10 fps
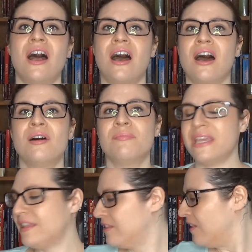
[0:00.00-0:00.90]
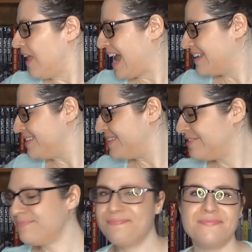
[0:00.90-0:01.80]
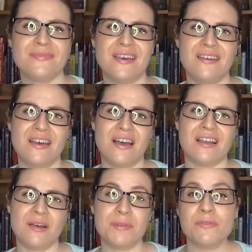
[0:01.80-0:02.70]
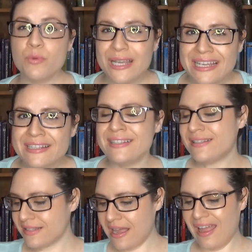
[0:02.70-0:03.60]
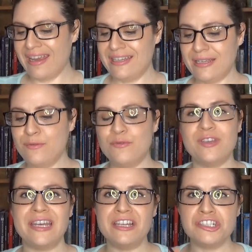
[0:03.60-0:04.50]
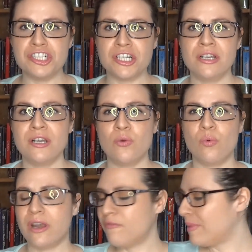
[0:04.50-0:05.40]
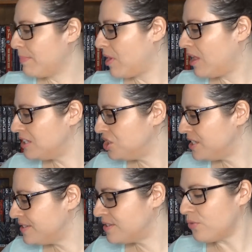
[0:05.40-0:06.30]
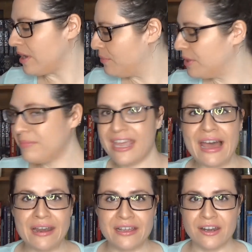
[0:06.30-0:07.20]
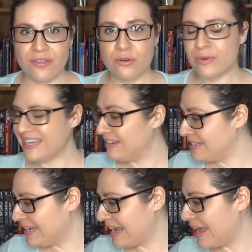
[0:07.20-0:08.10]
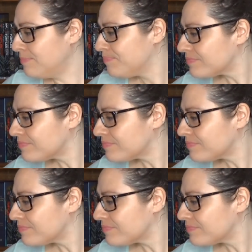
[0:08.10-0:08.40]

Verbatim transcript: In the last couple of weeks I did finish one of my polishes, so I will be adding another one in today.